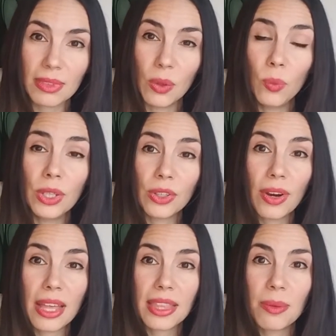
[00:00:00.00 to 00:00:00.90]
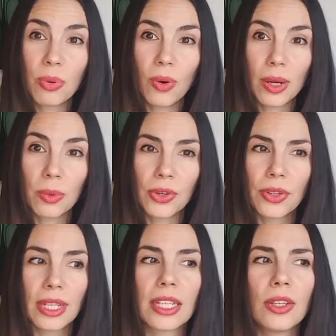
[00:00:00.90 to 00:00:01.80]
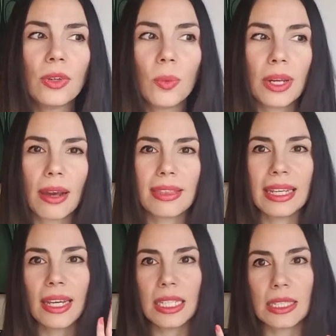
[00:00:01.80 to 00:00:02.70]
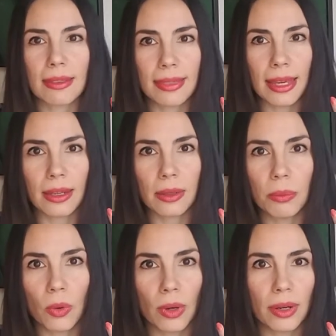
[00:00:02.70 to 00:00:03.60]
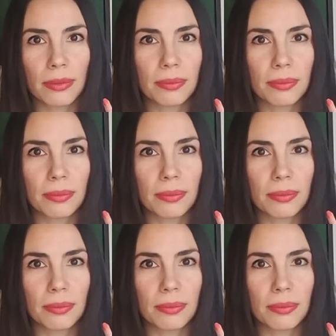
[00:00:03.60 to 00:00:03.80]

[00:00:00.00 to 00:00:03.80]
when you're at that point where you're like, you know what, I think I need to think more.